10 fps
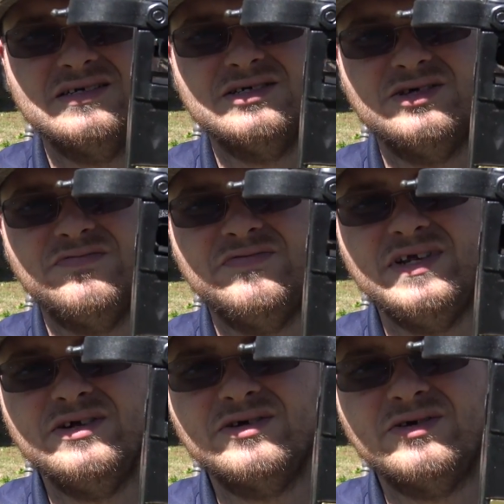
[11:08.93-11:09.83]
so you
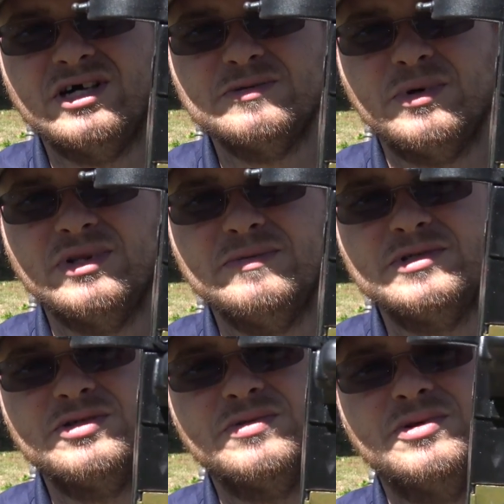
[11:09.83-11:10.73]
feed your crossbow
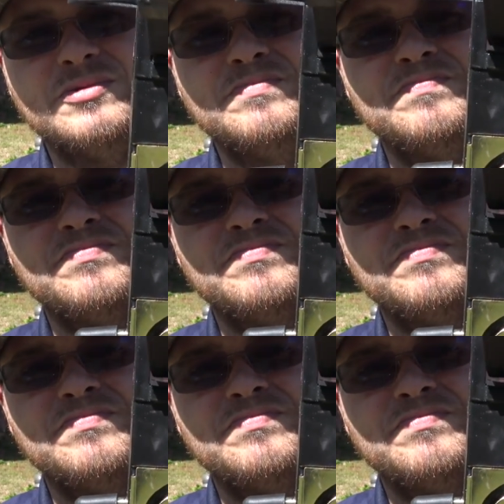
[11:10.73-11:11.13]
limbs through,